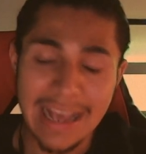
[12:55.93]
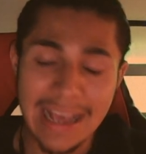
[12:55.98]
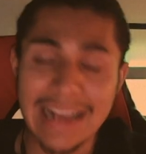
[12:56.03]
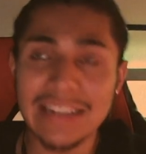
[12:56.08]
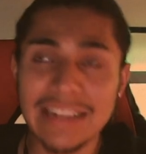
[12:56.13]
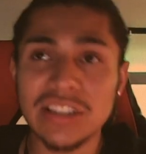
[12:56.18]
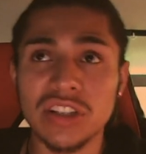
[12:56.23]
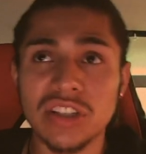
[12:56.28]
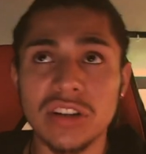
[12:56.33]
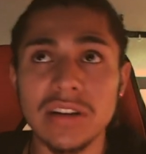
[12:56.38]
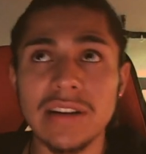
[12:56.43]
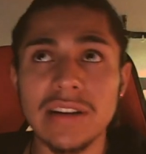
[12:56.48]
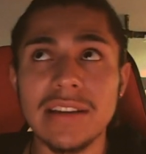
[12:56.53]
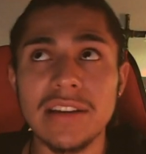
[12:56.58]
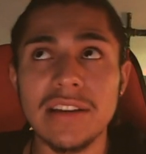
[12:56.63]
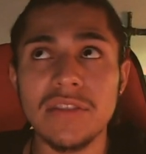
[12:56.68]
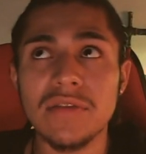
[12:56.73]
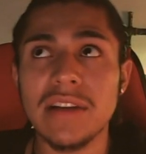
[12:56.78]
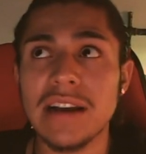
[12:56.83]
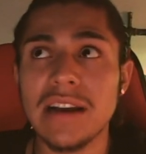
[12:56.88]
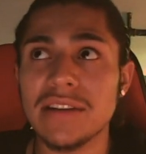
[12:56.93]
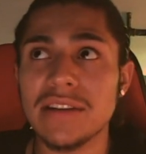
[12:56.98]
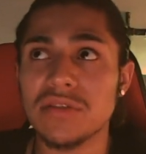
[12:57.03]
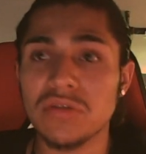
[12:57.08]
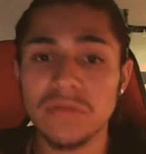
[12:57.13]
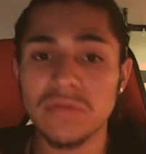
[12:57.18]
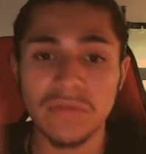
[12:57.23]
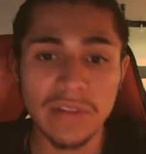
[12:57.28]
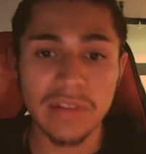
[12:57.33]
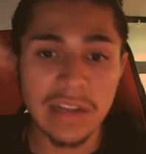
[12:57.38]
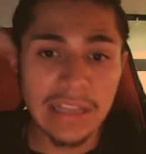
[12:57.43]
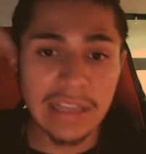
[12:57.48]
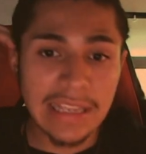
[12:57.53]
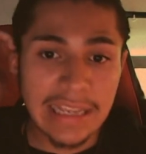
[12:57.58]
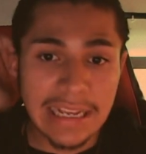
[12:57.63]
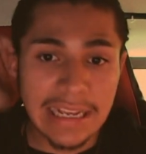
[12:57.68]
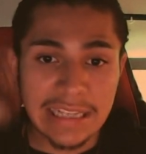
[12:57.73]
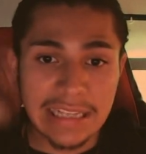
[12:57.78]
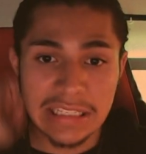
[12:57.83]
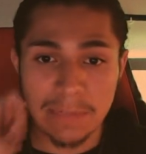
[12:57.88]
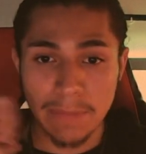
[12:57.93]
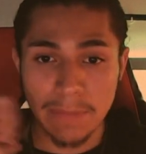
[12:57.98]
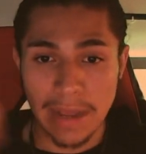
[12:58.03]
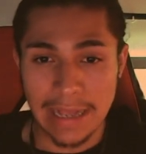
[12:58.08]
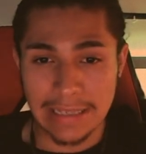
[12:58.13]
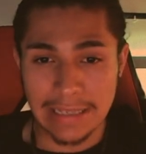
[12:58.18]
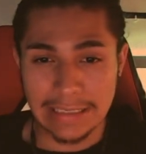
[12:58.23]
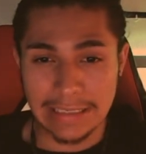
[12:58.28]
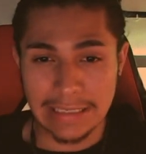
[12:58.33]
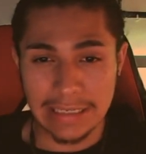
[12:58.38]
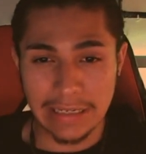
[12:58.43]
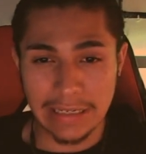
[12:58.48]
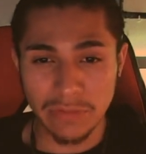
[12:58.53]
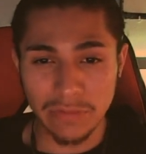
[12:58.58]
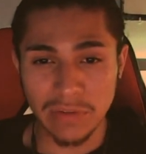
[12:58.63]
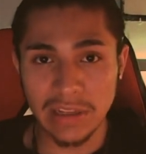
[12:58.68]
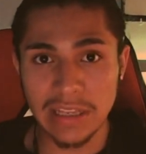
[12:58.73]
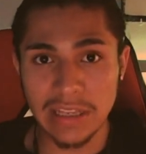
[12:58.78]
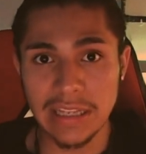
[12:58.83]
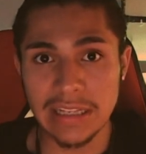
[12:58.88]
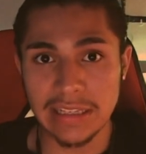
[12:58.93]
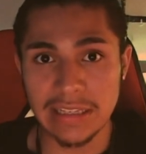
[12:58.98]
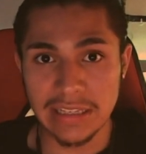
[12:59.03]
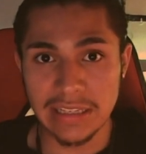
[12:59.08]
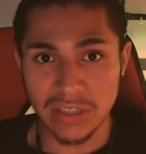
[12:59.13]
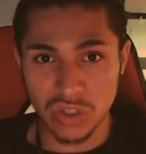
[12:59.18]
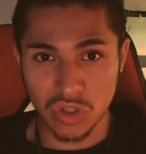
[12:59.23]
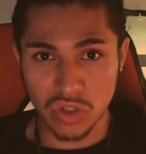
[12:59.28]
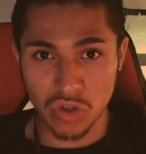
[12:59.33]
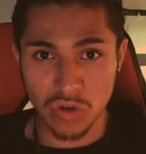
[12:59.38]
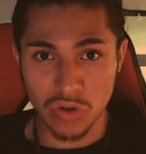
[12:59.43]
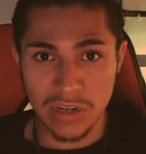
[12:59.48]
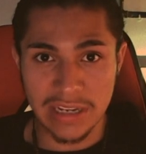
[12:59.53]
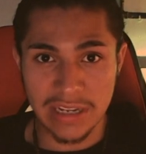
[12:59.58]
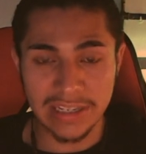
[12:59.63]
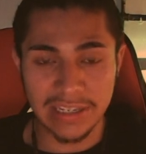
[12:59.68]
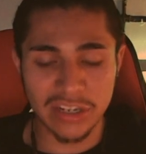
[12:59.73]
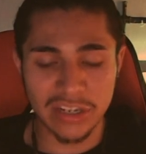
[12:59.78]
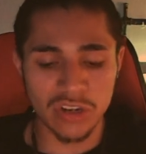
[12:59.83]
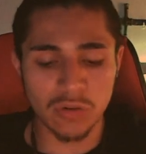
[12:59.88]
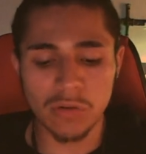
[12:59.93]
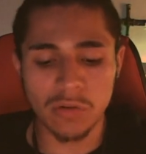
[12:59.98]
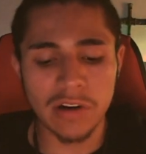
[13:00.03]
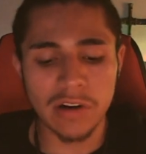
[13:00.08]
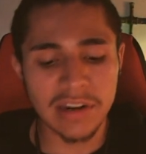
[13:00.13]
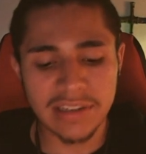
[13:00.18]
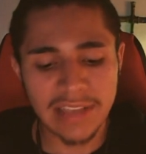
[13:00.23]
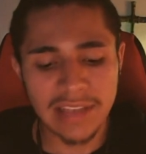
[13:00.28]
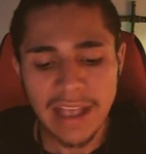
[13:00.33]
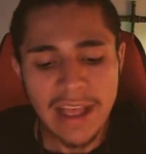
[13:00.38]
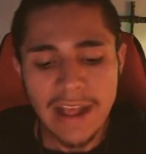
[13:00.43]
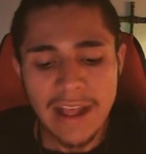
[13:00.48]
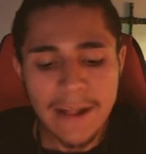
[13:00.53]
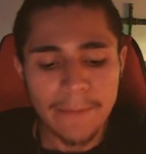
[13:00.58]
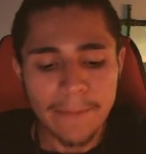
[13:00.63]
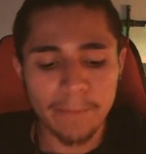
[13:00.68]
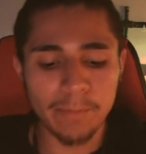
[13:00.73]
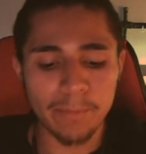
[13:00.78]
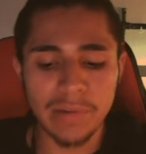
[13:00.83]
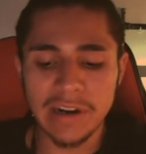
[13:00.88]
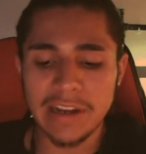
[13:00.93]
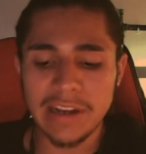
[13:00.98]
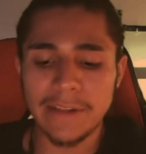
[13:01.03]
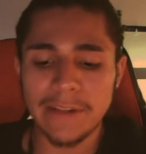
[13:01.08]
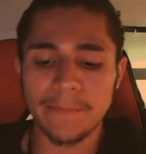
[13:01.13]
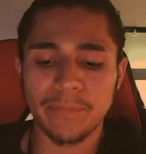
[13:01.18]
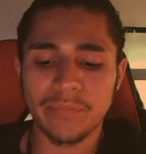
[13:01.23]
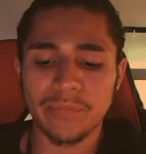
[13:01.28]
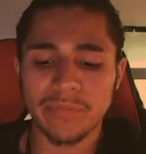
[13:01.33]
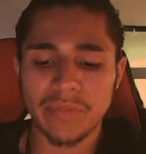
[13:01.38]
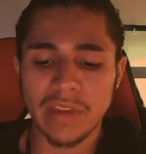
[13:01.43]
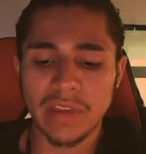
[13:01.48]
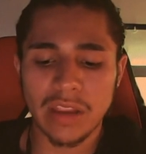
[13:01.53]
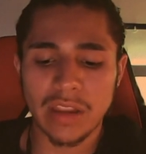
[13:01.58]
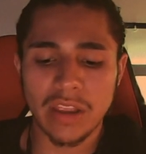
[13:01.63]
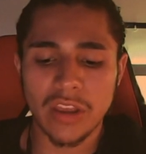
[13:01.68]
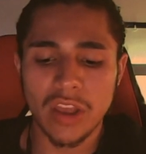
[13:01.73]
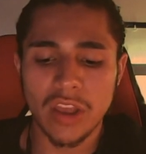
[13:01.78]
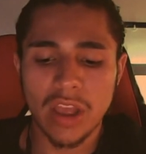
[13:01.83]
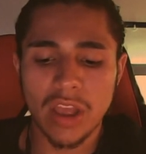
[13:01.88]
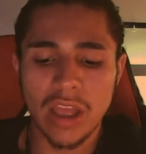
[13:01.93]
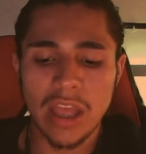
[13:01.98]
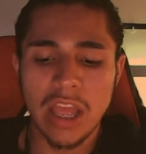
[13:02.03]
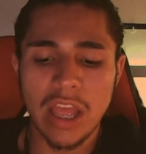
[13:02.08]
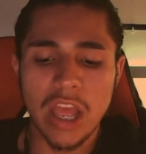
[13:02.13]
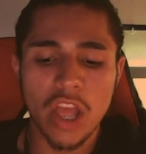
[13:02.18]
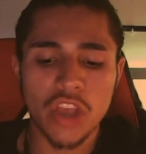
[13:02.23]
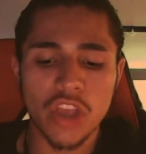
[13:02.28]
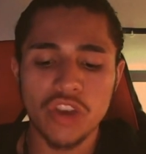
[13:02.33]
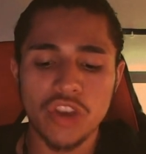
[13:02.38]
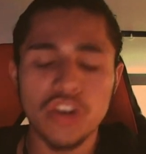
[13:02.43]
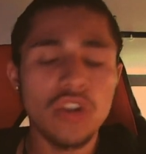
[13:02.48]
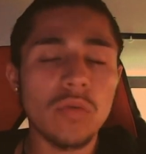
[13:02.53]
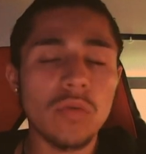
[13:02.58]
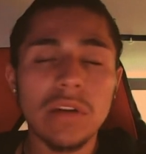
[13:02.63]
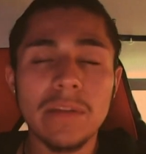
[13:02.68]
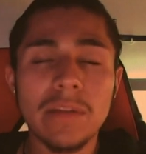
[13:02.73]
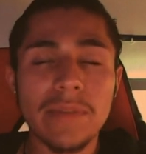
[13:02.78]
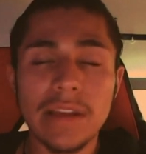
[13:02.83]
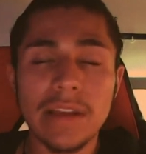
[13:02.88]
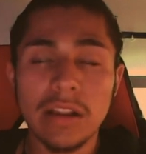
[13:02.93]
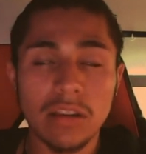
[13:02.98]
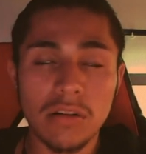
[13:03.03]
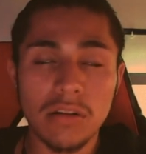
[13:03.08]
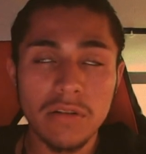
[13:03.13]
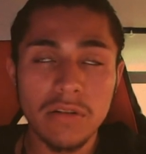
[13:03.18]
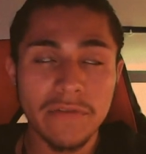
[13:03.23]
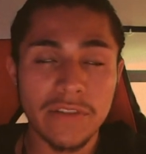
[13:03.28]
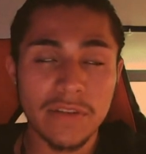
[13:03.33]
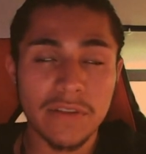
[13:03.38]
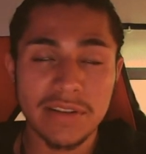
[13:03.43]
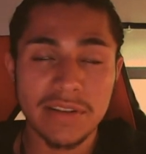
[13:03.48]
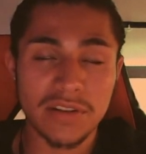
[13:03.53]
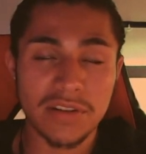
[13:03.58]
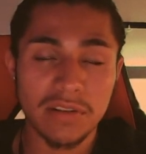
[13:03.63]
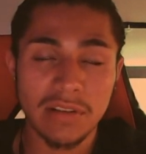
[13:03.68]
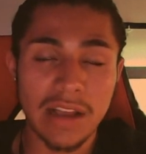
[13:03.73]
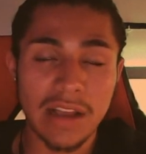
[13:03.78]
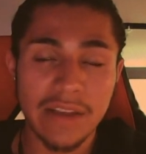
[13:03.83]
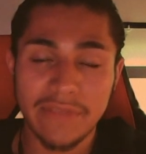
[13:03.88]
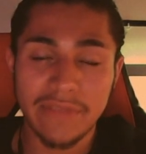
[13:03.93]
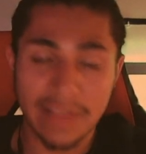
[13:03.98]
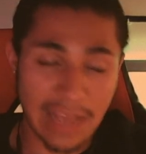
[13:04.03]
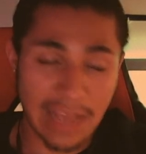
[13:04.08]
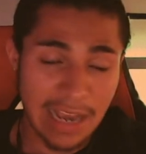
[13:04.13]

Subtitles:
It's good that you guys are really independent, really studious in your works, but you don't want to be alone for the rest of your life.